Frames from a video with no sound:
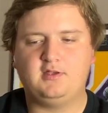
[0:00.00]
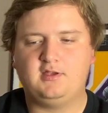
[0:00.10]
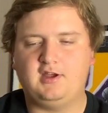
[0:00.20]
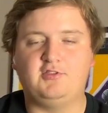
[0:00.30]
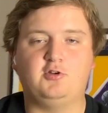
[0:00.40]

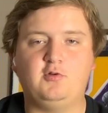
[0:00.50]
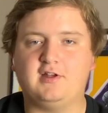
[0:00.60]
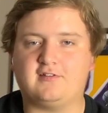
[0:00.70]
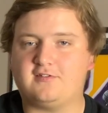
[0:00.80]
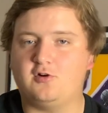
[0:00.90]
And they're doing
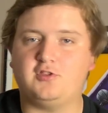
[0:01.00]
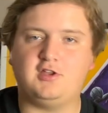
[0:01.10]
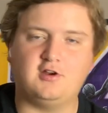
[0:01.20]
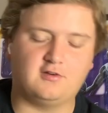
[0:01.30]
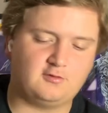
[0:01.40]
that to start the
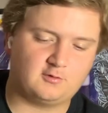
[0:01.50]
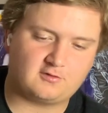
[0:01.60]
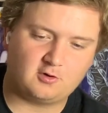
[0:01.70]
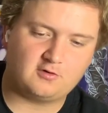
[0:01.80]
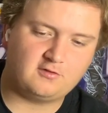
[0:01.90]
year. So it
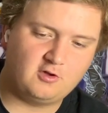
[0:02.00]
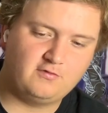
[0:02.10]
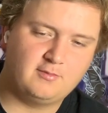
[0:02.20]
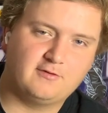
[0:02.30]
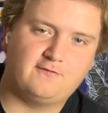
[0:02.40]
starts
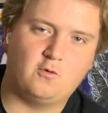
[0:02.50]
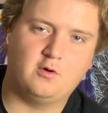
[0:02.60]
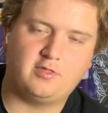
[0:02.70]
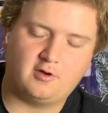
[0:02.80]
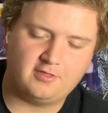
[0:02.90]
November
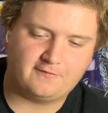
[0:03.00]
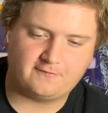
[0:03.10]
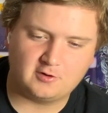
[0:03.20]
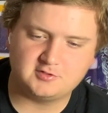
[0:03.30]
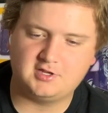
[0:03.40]
4th on the
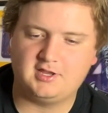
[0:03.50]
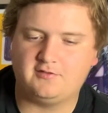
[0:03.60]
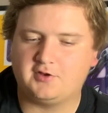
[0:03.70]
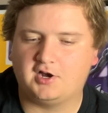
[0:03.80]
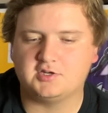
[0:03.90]
first day
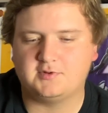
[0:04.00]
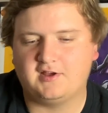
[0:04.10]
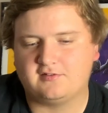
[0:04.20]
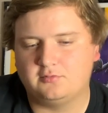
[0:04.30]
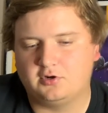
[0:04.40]
of college
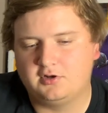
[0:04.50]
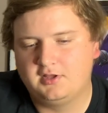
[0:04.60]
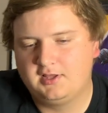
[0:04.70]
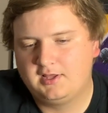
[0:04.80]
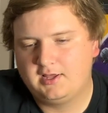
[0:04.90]
basketball.
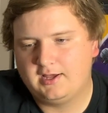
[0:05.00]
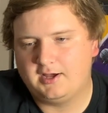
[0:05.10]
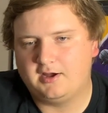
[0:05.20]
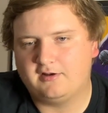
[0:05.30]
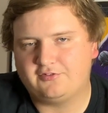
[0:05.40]

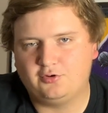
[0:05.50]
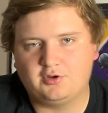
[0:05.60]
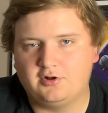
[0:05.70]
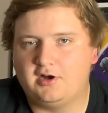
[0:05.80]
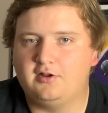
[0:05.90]
So you'll
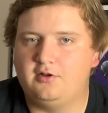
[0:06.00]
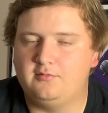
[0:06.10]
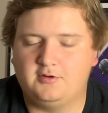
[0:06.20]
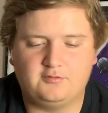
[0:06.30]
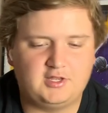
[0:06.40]
get a lot of
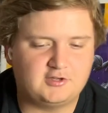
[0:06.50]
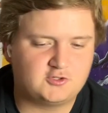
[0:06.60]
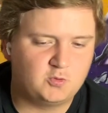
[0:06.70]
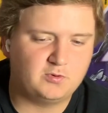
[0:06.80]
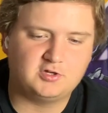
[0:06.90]

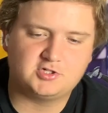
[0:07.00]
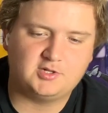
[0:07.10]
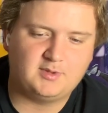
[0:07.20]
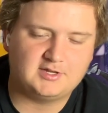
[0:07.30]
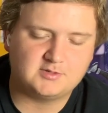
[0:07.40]
super
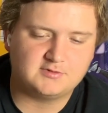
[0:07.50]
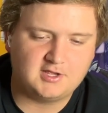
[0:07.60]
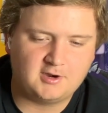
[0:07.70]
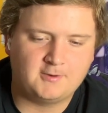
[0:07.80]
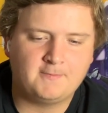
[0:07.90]
interesting matchups
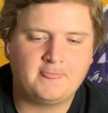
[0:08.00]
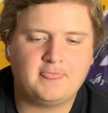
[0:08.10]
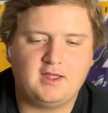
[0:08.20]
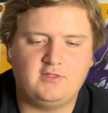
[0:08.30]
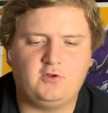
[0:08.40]
there.
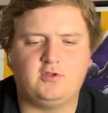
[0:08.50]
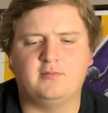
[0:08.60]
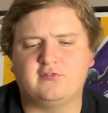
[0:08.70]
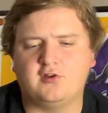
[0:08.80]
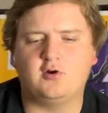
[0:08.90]
And then you get
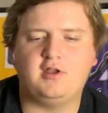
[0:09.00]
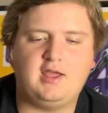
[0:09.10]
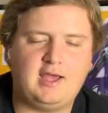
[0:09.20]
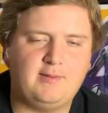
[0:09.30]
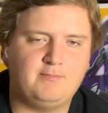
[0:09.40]

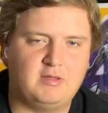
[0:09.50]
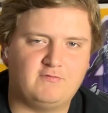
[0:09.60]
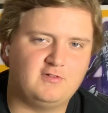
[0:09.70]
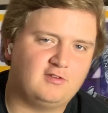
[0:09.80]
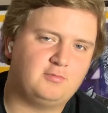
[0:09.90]
Missouri at
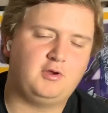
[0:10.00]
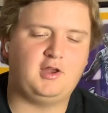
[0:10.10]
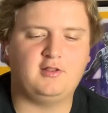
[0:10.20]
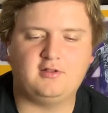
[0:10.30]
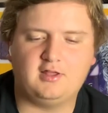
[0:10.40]
Memphis
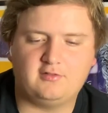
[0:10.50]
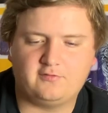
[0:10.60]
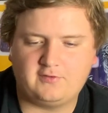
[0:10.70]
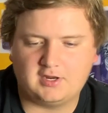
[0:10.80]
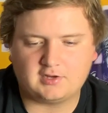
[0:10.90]
playing at the
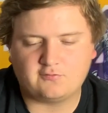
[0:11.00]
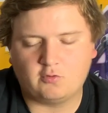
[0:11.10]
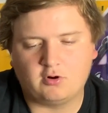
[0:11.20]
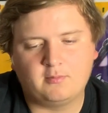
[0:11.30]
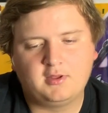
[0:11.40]
FedEx
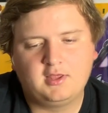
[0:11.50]
Forum.